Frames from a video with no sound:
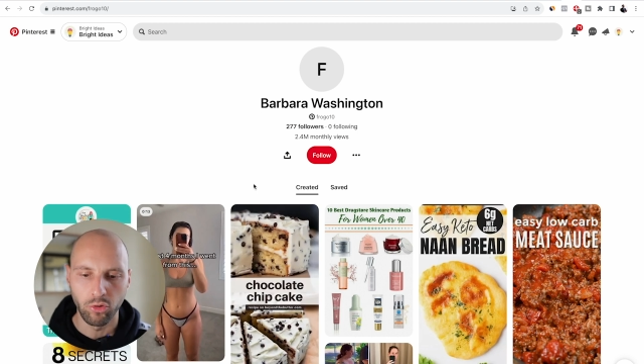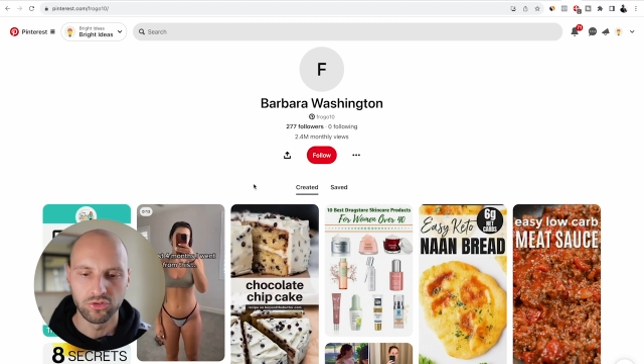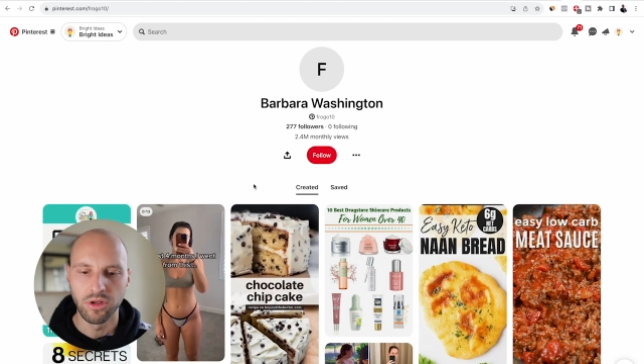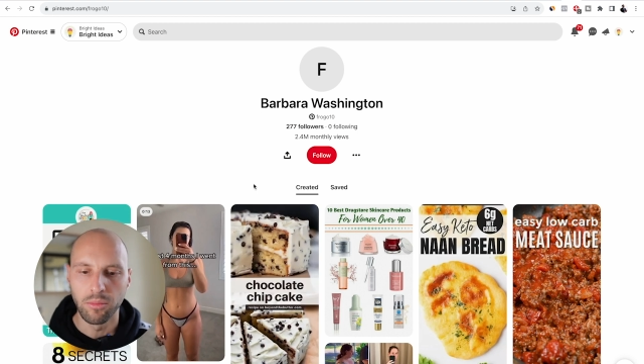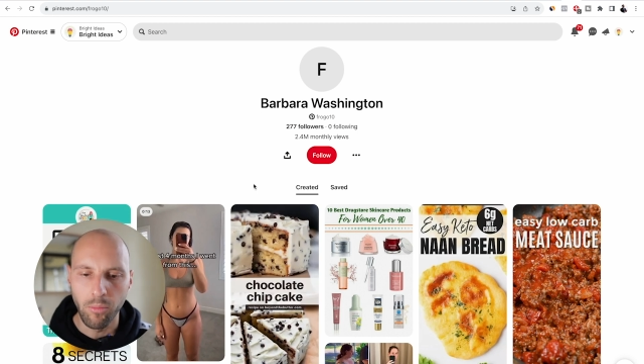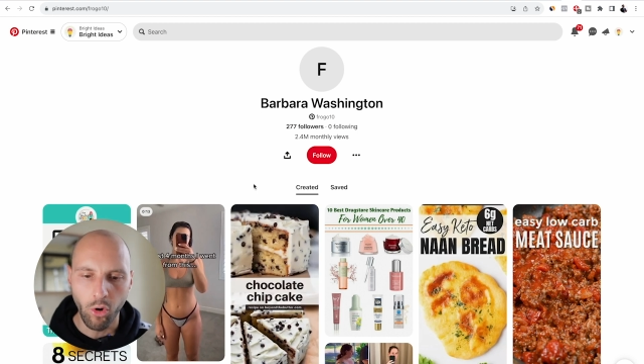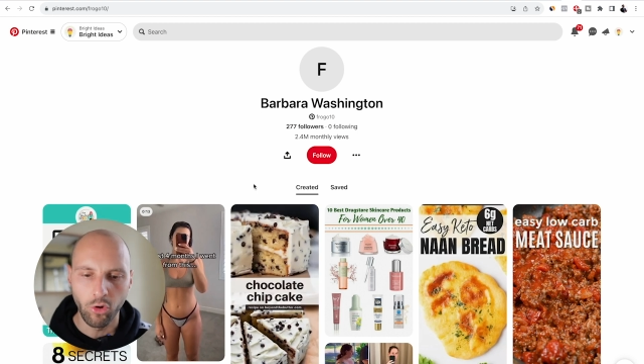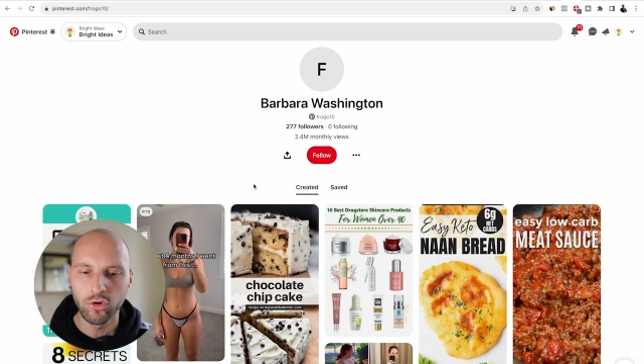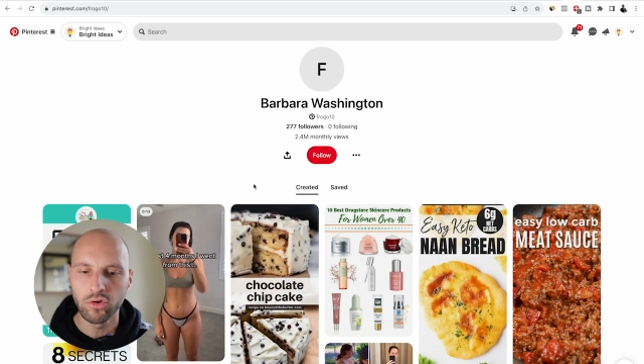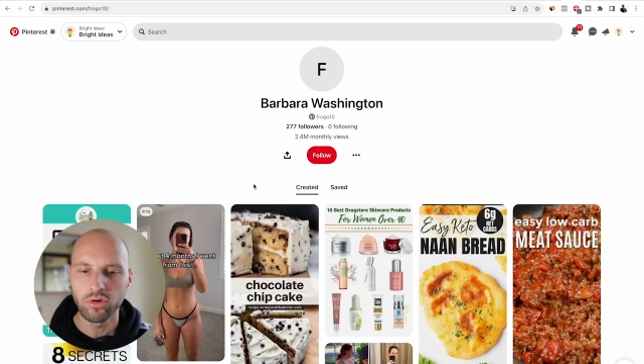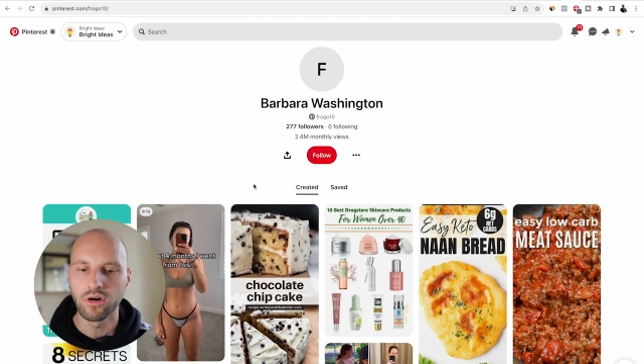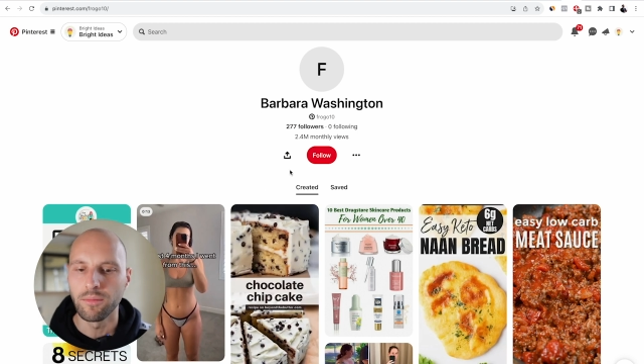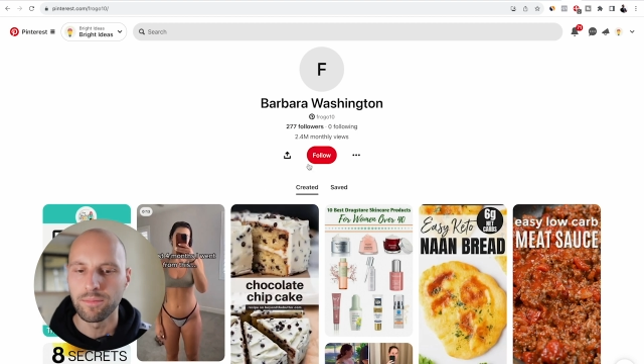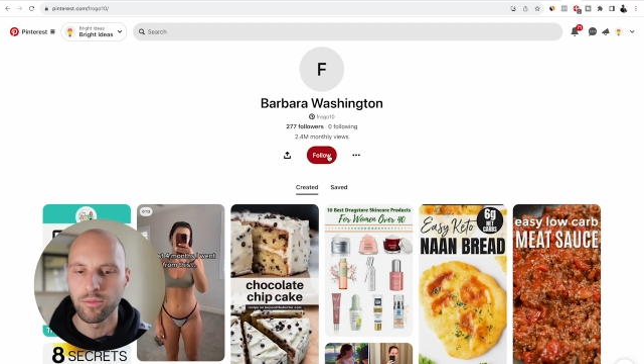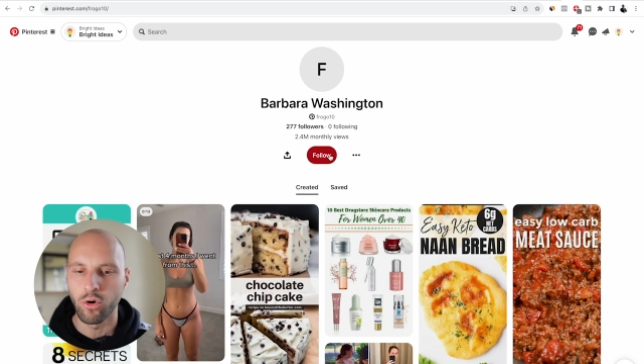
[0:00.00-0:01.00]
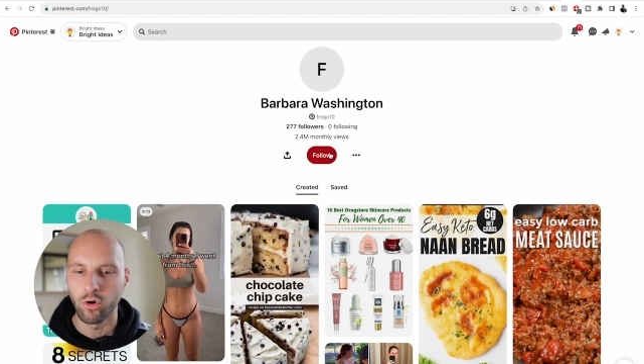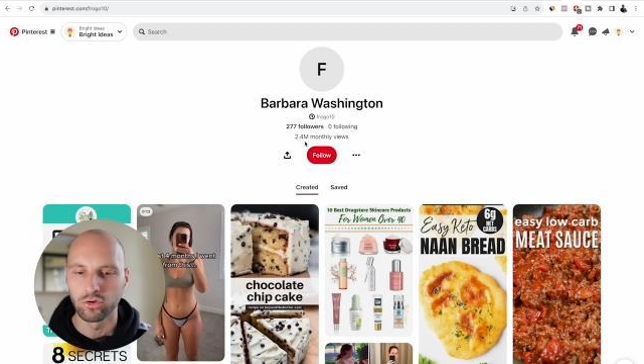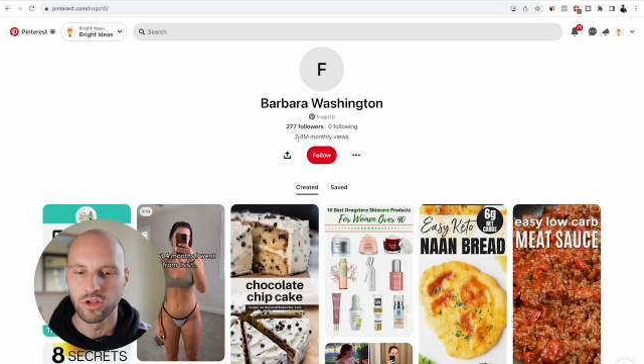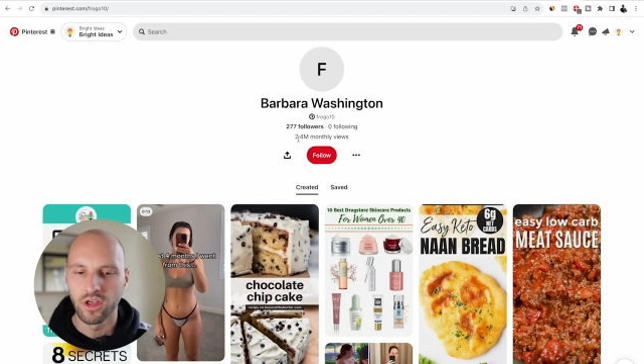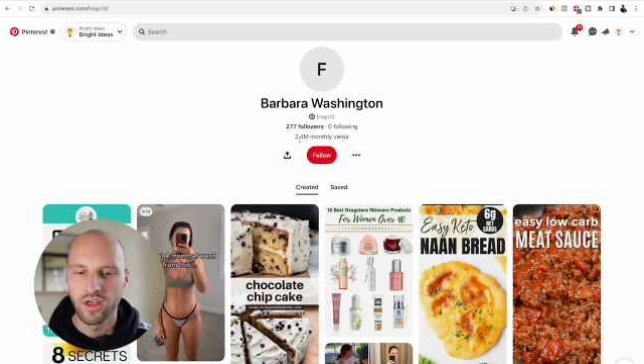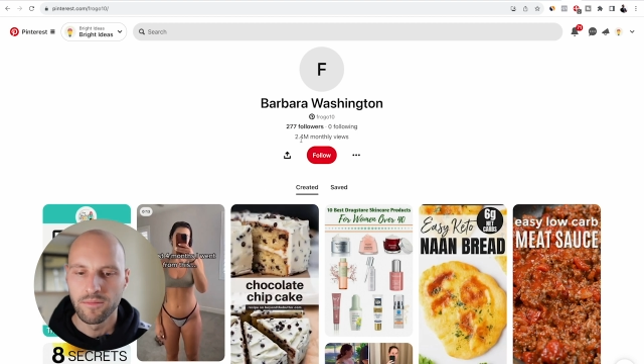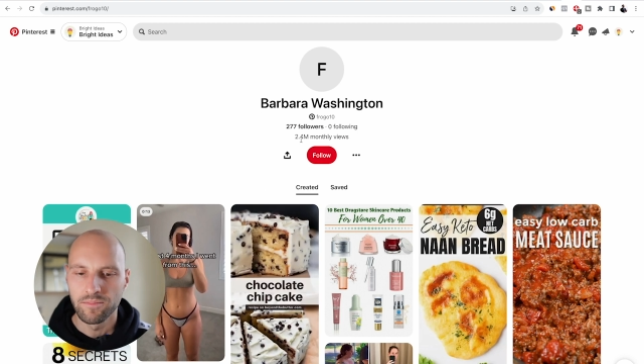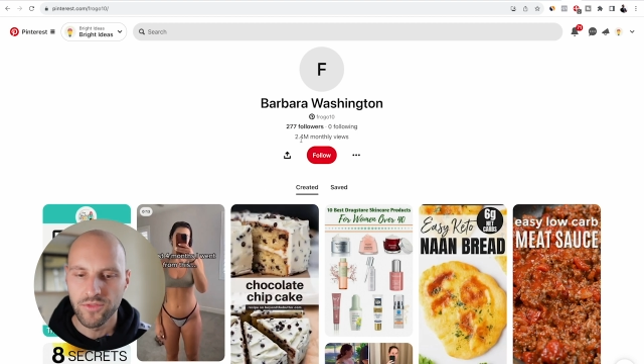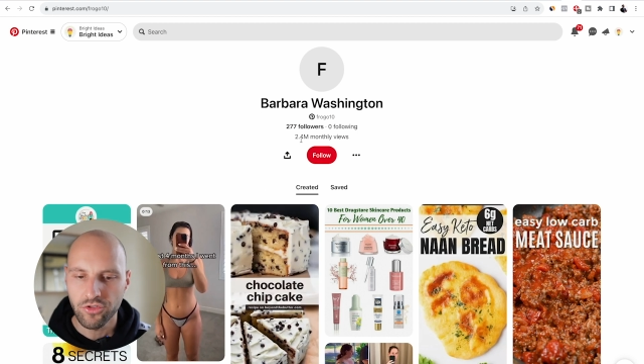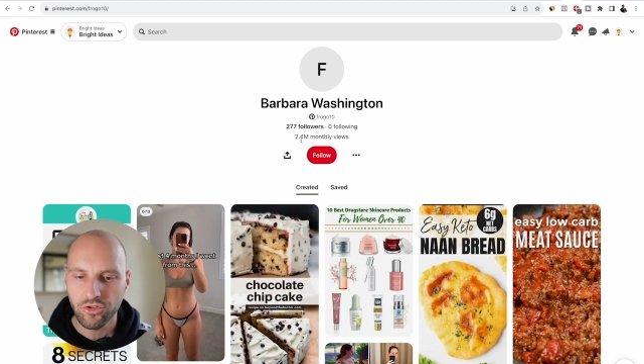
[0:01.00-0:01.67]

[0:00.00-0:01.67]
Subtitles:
The more you upload, this